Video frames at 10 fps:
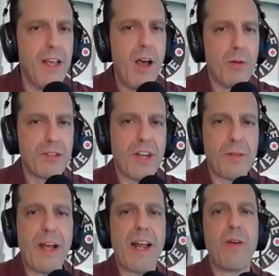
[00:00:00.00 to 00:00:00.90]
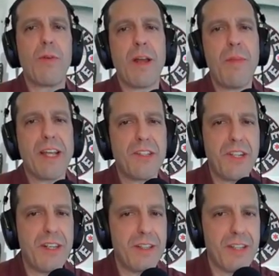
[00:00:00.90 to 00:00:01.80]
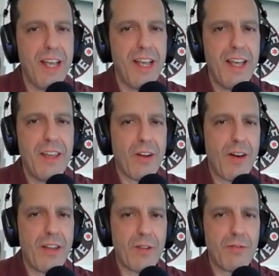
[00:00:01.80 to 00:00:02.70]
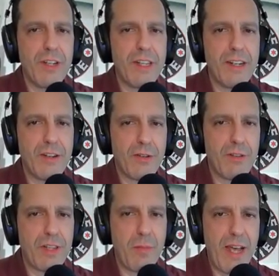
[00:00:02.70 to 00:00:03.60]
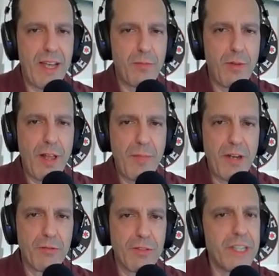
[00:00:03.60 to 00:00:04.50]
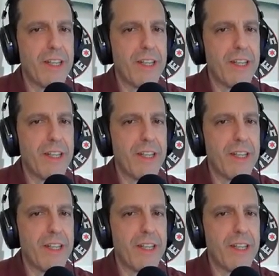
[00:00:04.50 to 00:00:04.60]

always talk about how when I make sheaths, they're either really good or really bad. Well, I made a really